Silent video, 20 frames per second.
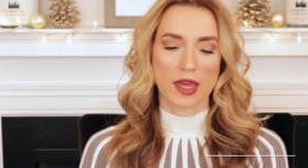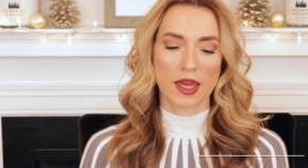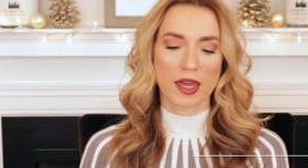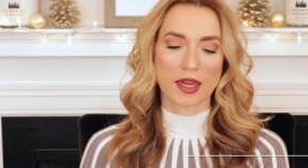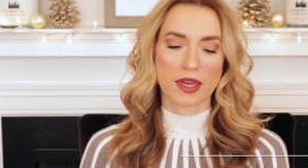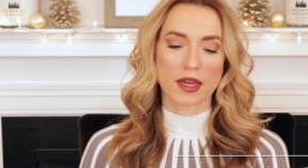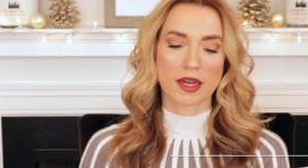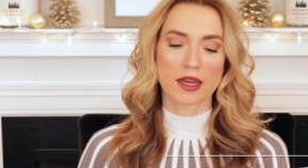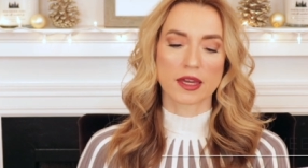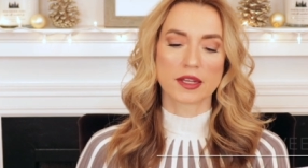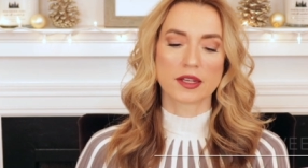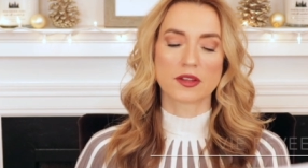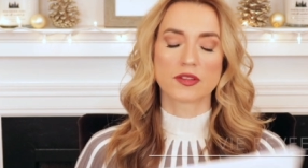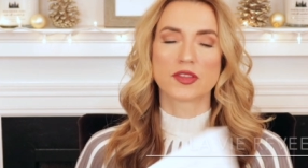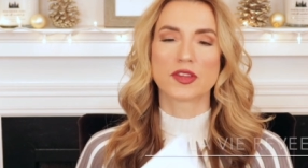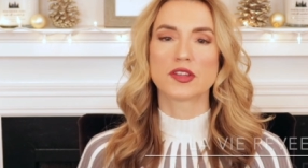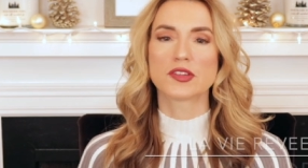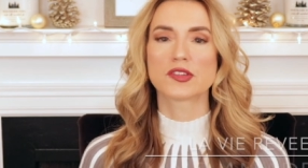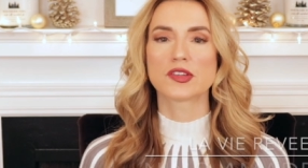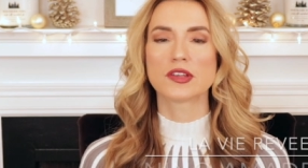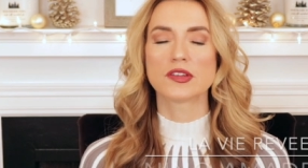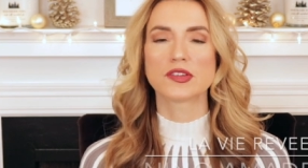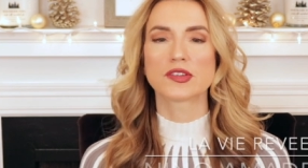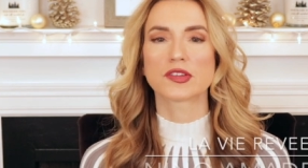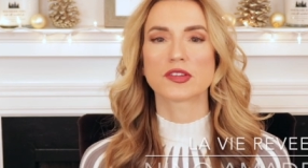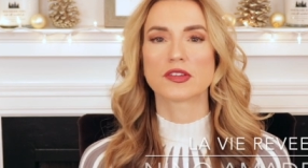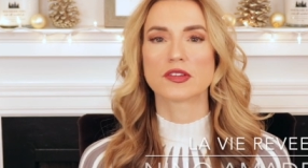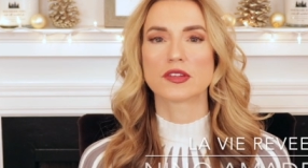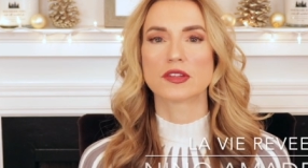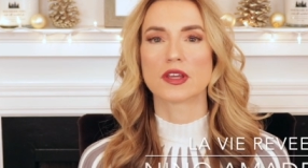And this
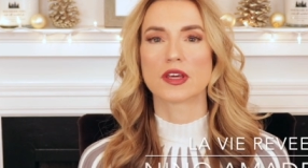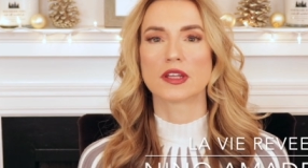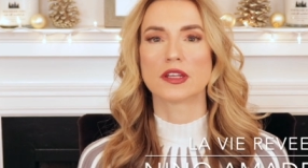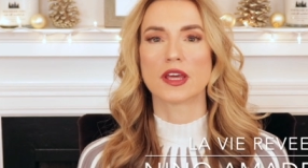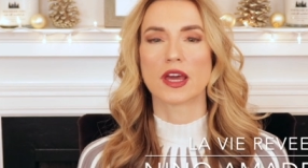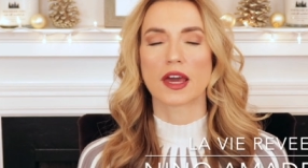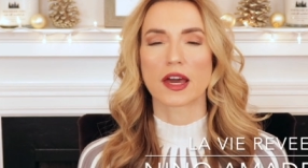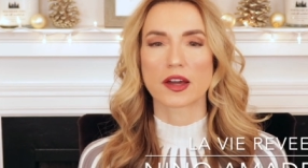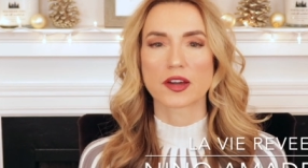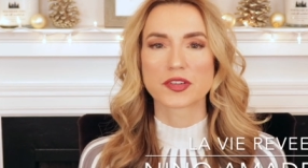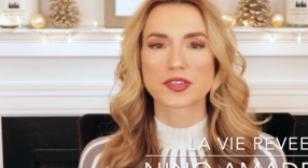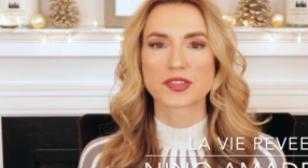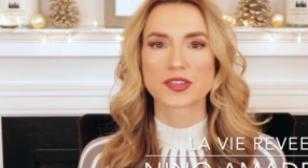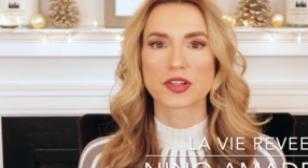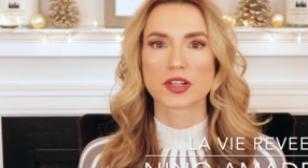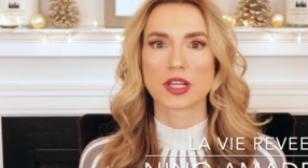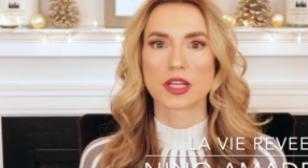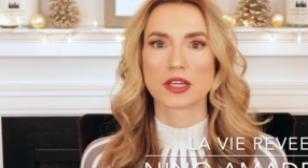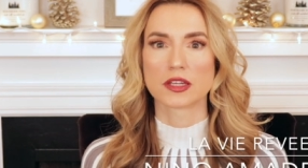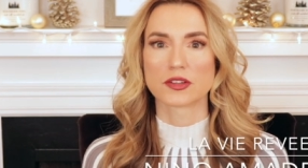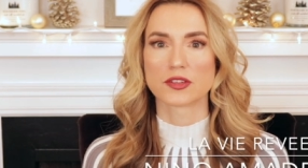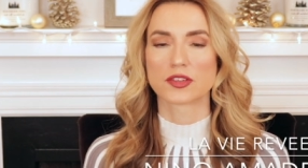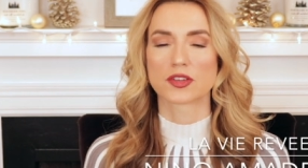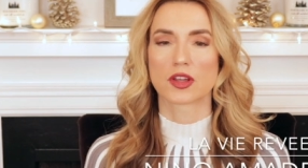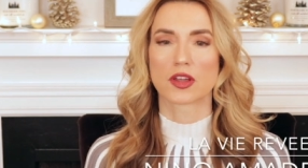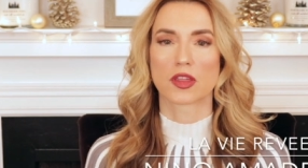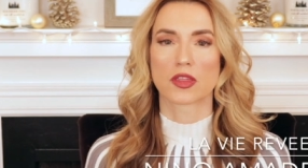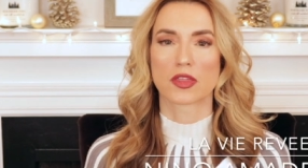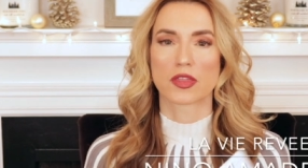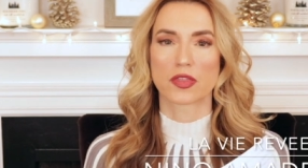is an
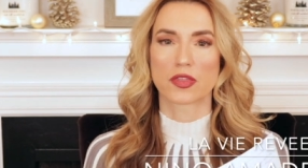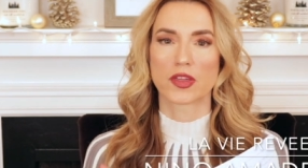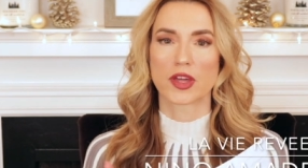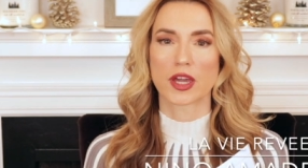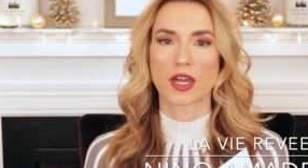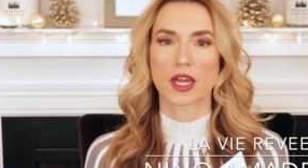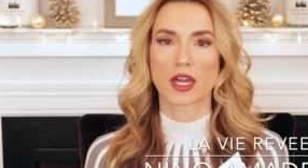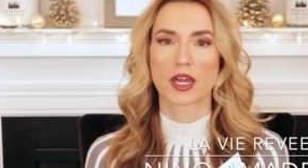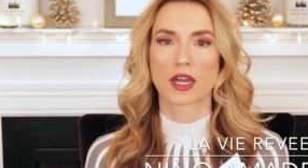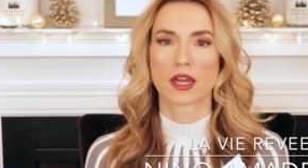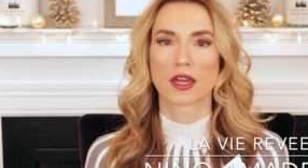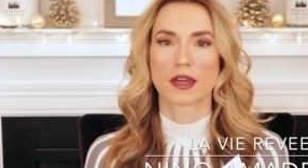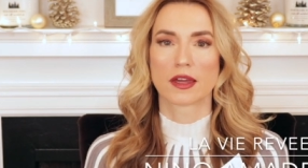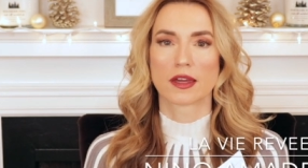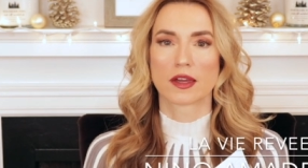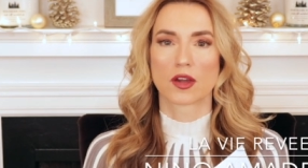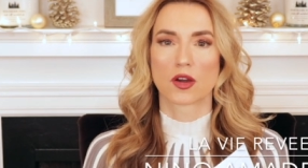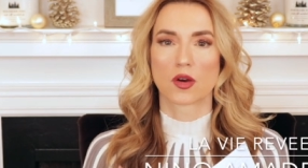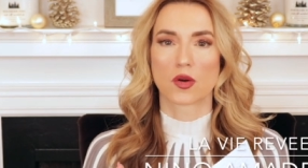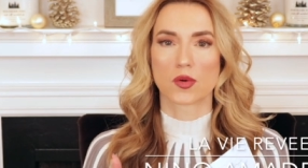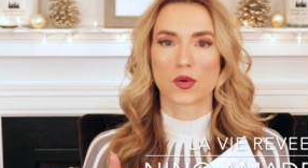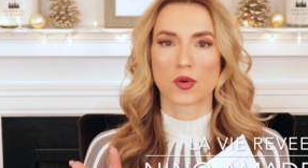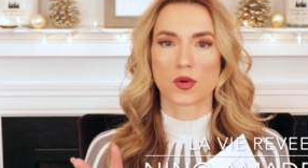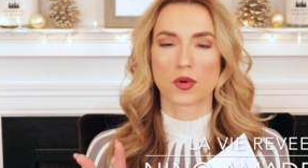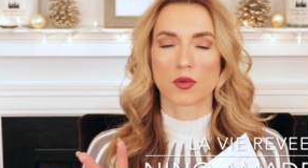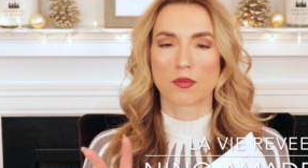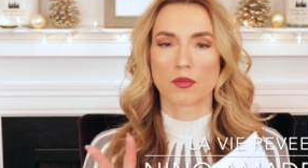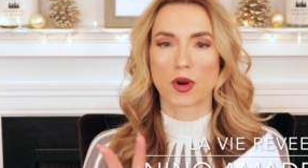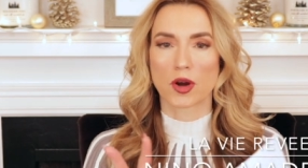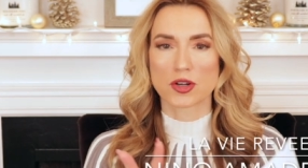excellent thick
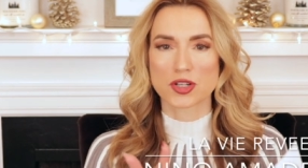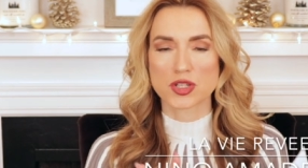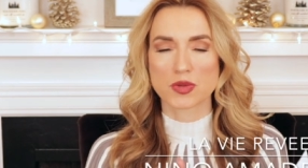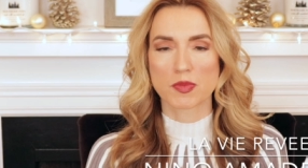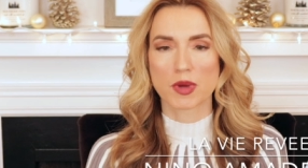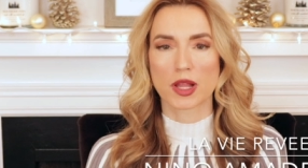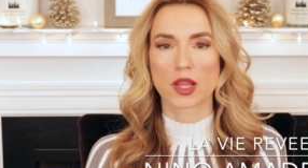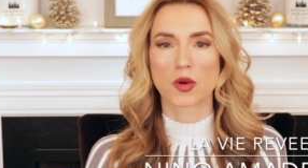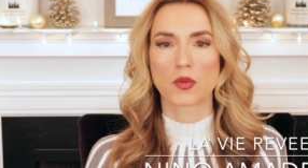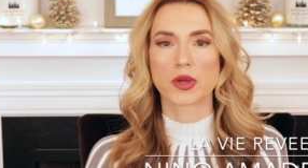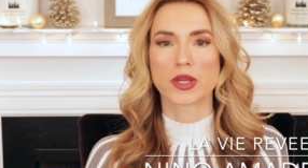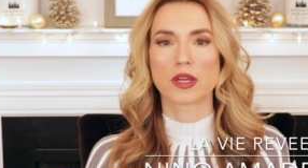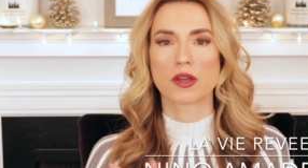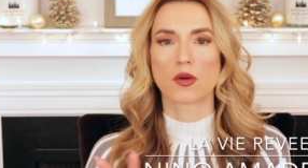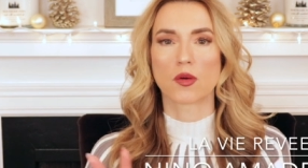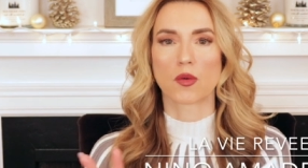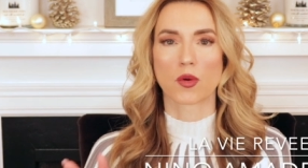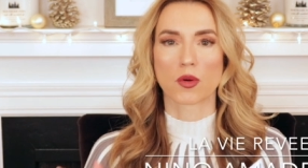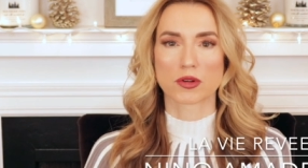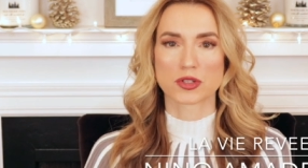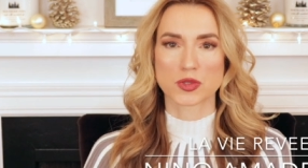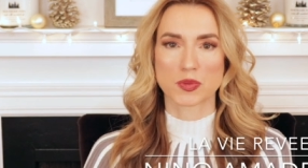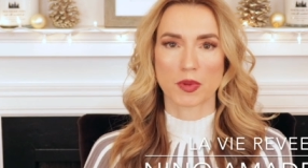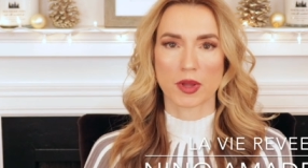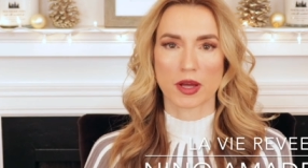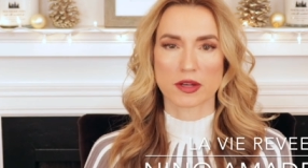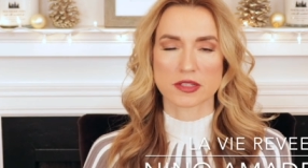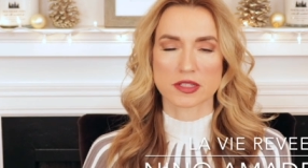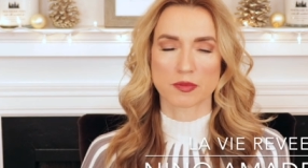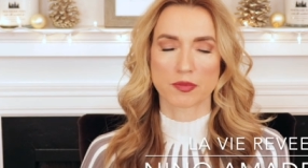or marshmallowy orange
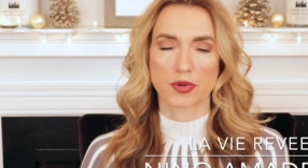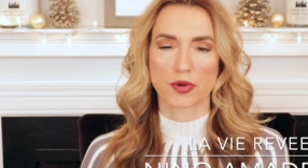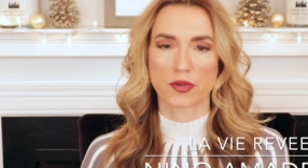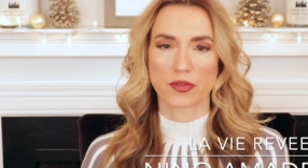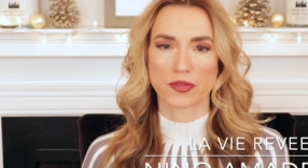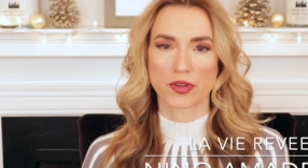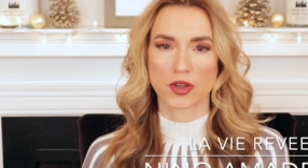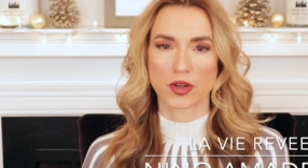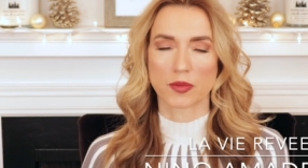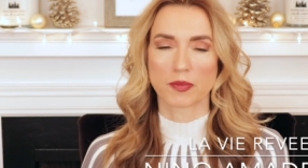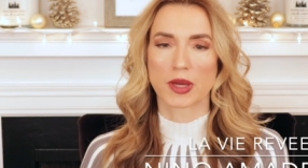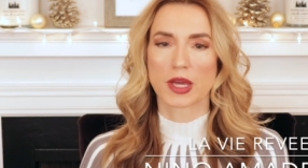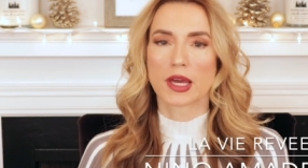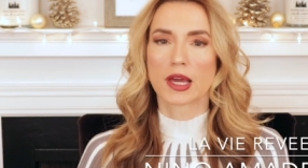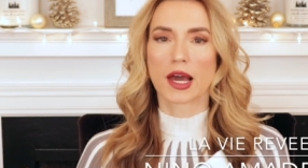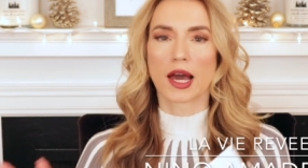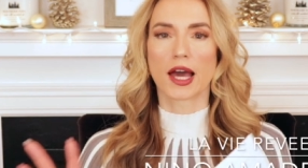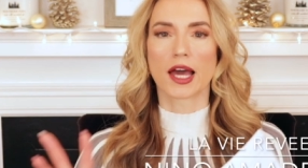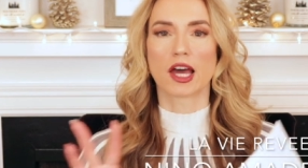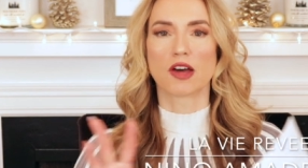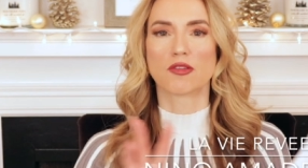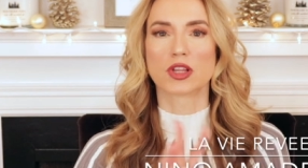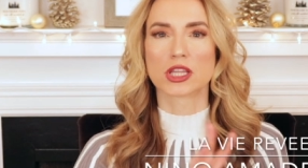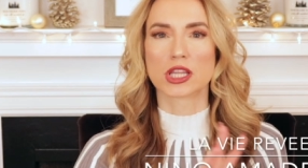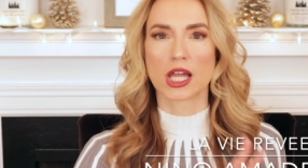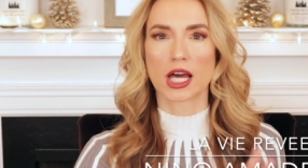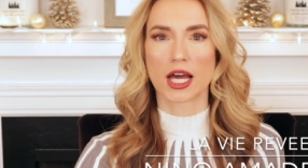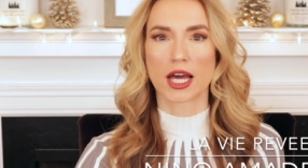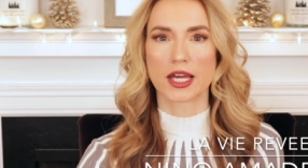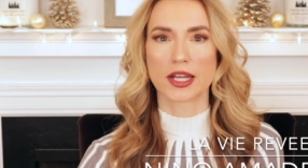blossom perfume. I have a
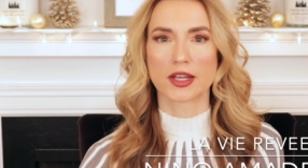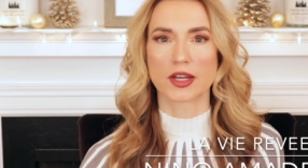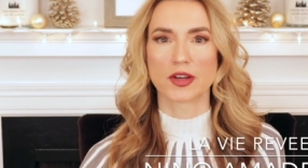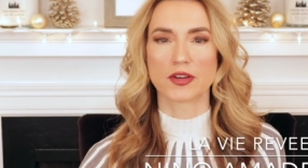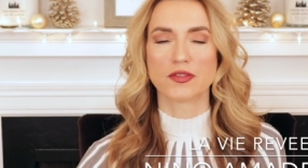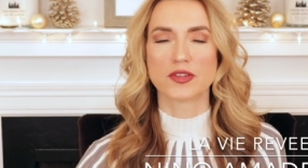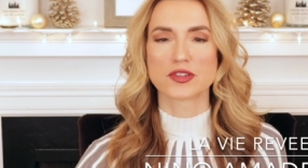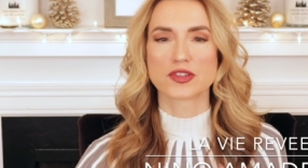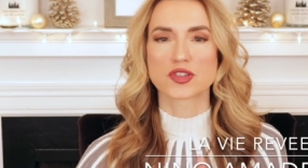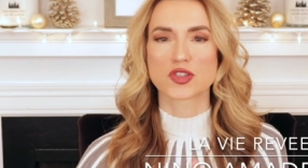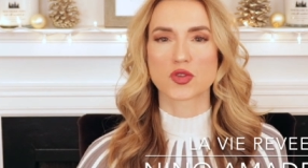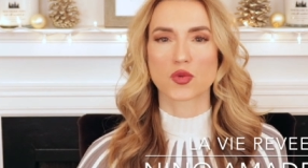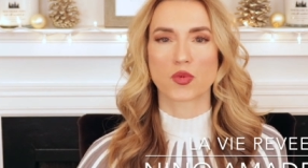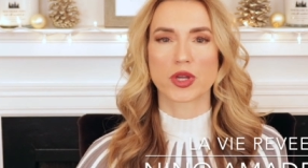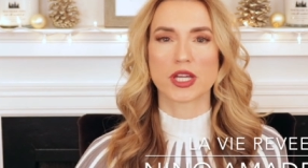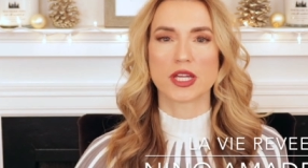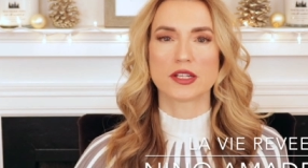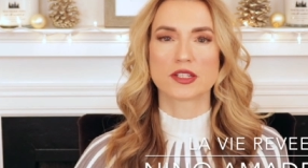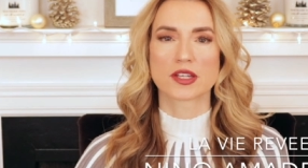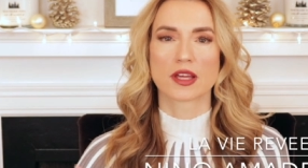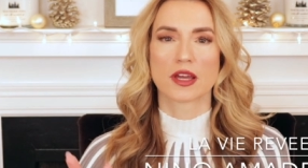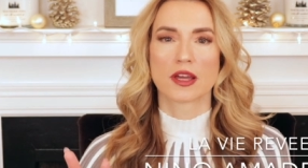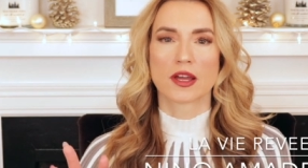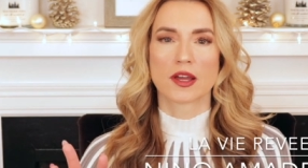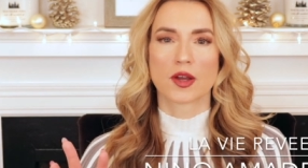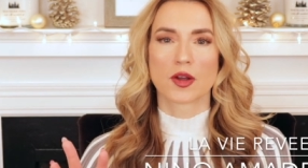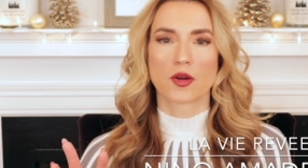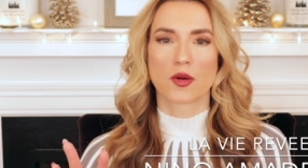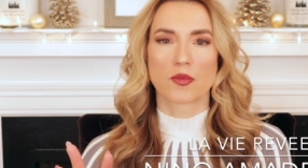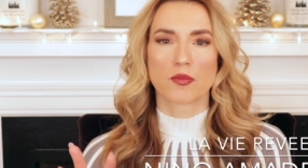lot of sweet
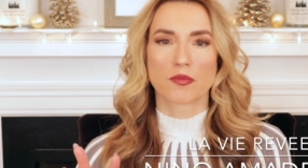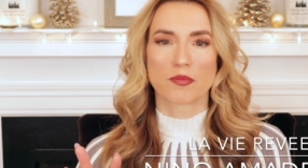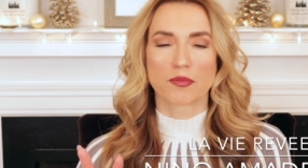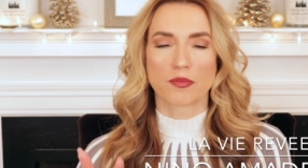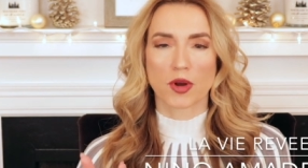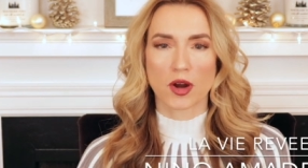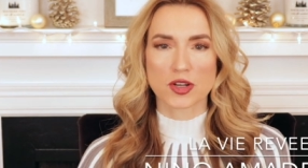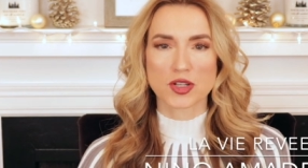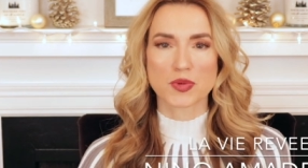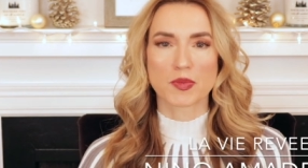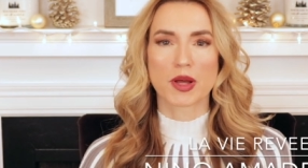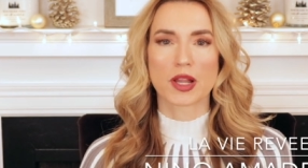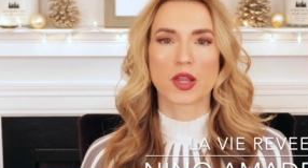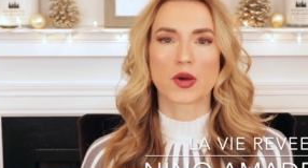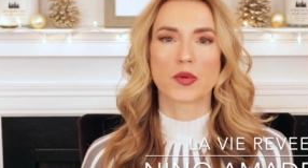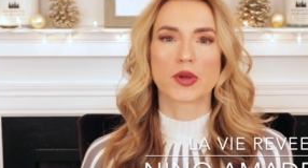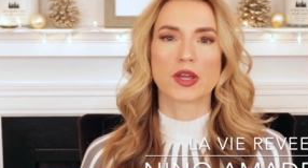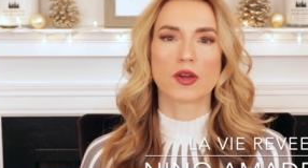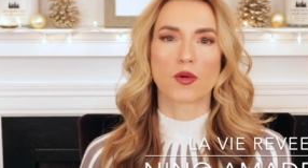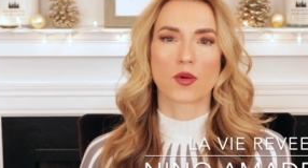marshmallowy